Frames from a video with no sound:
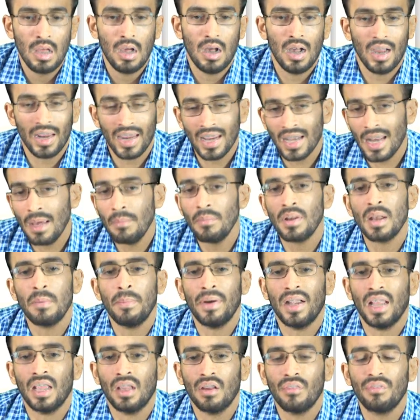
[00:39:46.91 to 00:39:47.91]
Again, I am
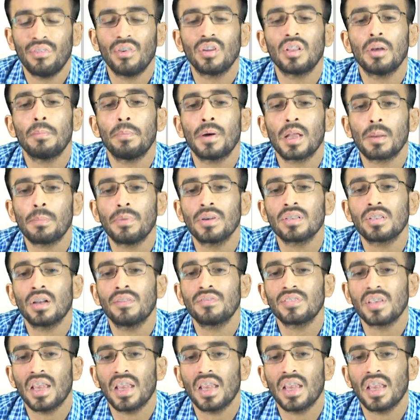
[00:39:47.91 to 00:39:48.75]
repeating, for the purpose of